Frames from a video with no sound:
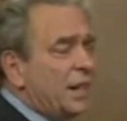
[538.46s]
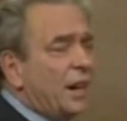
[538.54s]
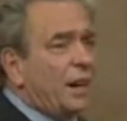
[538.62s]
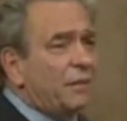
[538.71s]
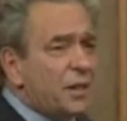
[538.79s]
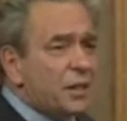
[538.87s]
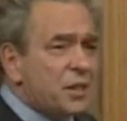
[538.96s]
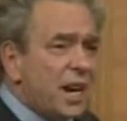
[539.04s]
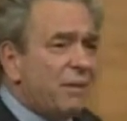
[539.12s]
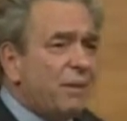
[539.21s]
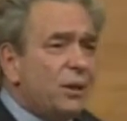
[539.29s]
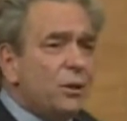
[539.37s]
of this
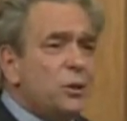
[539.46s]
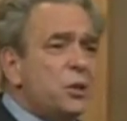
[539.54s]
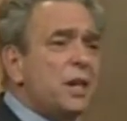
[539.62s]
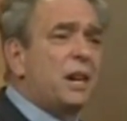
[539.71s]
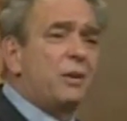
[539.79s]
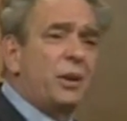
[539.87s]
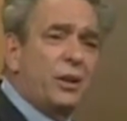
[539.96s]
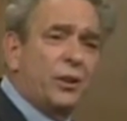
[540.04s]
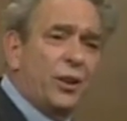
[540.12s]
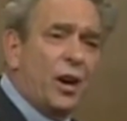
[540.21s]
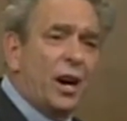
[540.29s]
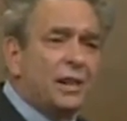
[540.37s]
evolutionary
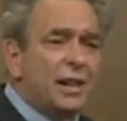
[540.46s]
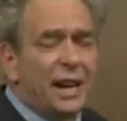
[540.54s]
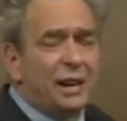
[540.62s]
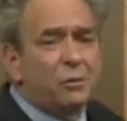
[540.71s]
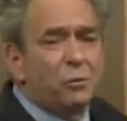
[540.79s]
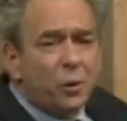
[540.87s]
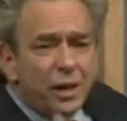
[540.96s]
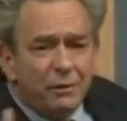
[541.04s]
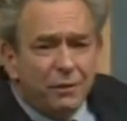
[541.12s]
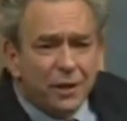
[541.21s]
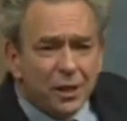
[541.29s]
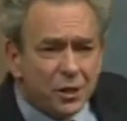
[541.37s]
thought and
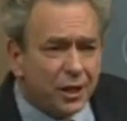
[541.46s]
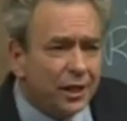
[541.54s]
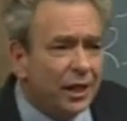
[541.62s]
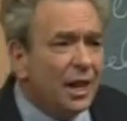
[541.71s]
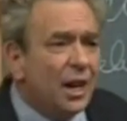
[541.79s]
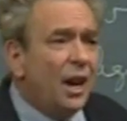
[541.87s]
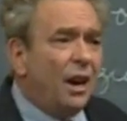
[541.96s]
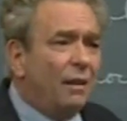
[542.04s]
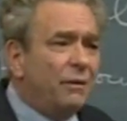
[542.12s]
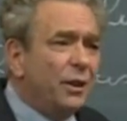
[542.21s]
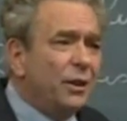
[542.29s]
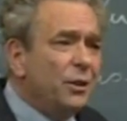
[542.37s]
revision
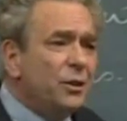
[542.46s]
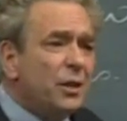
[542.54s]
of the New